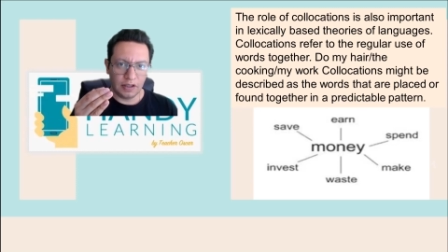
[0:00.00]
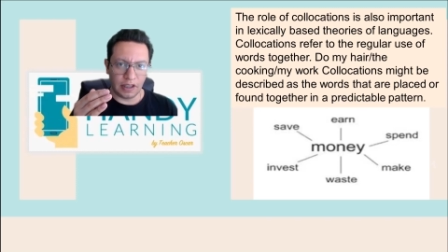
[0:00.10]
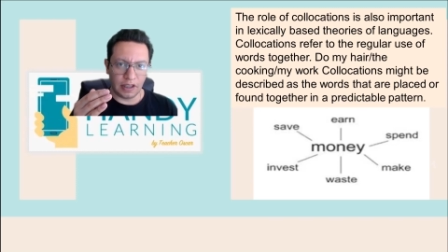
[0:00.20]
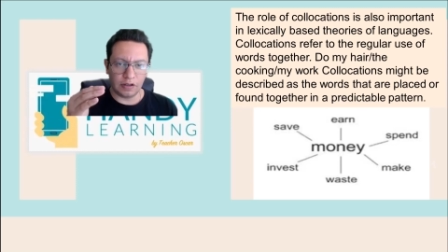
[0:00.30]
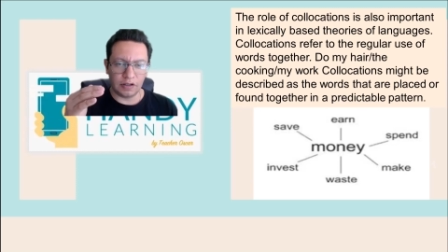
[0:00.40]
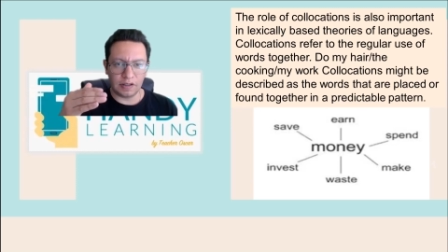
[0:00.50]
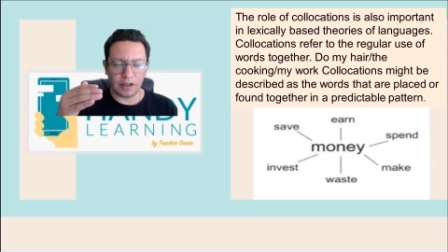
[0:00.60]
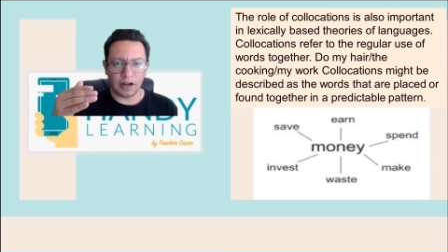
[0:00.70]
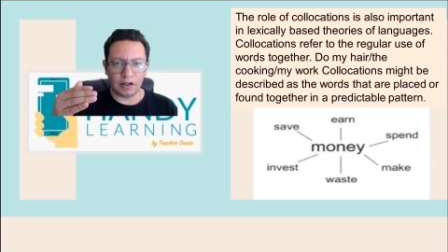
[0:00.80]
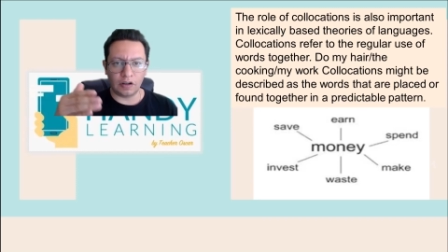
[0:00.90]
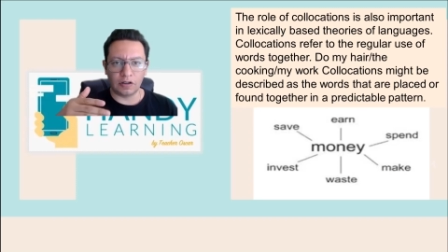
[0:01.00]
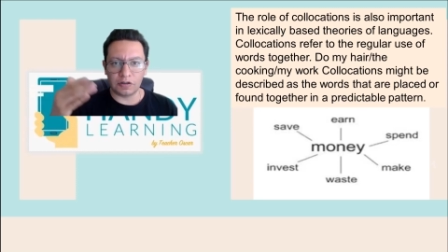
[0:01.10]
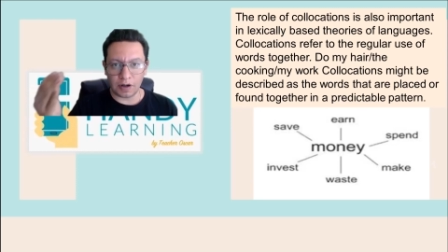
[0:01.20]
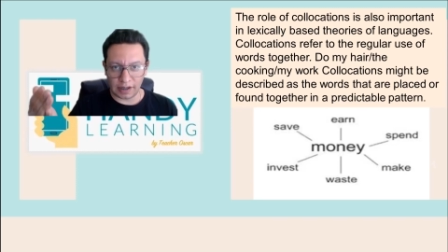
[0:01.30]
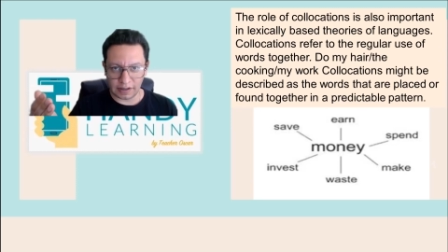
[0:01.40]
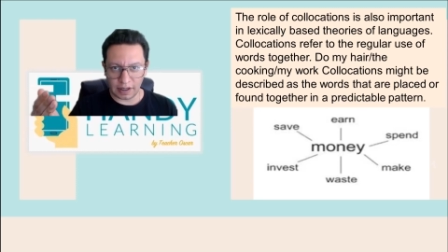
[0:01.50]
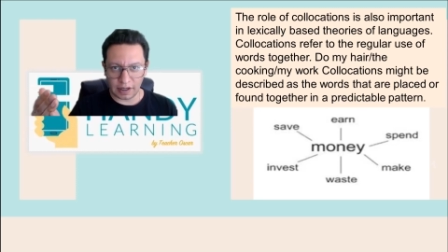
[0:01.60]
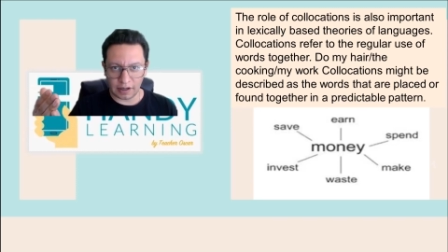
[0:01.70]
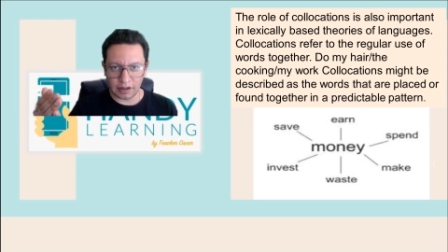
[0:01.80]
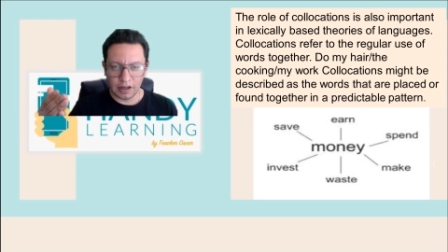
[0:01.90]
they could start
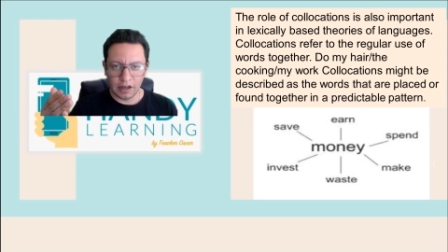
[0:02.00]
contrasting